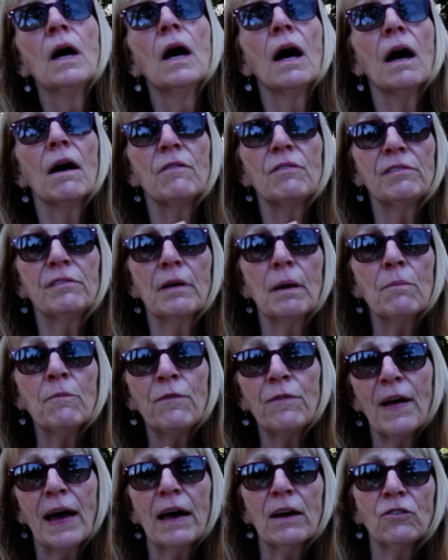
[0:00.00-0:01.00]
of some
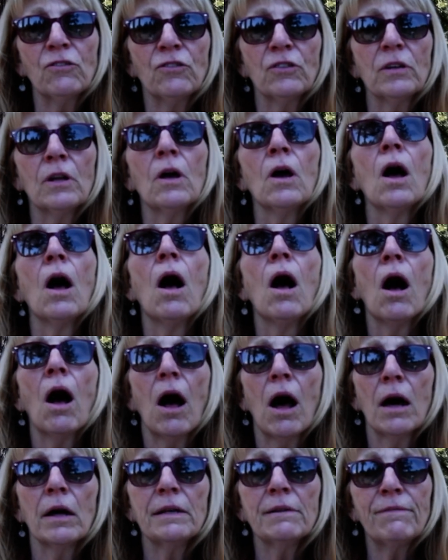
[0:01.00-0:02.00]
fashion
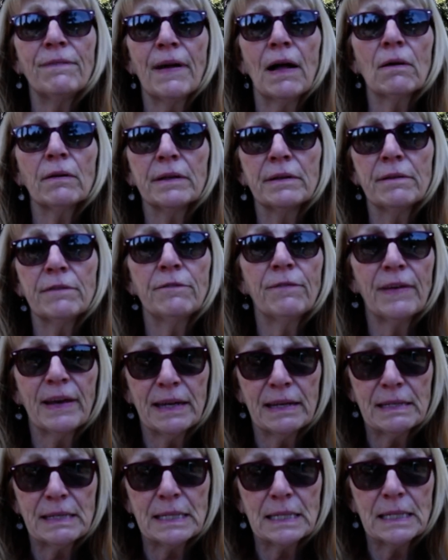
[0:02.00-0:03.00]
on a falcon's
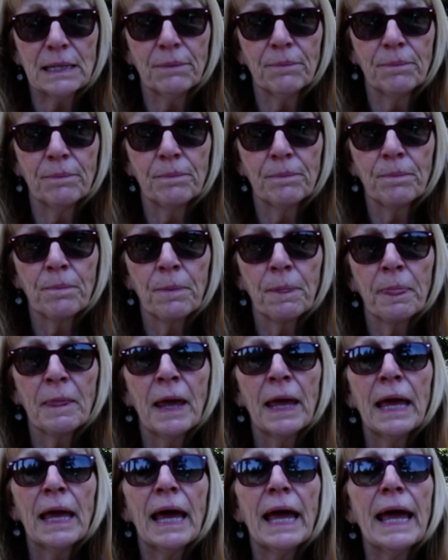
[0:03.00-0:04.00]
face.
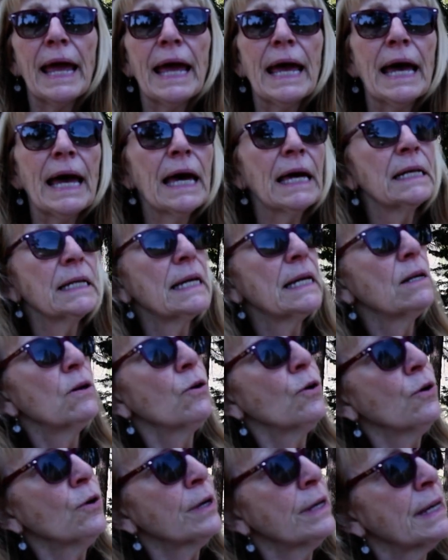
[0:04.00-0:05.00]
And in
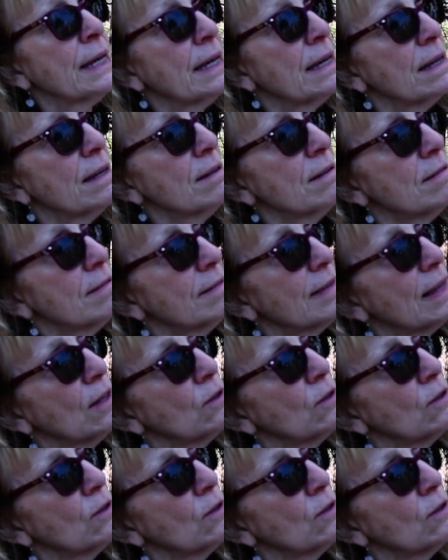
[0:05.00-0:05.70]
her case, they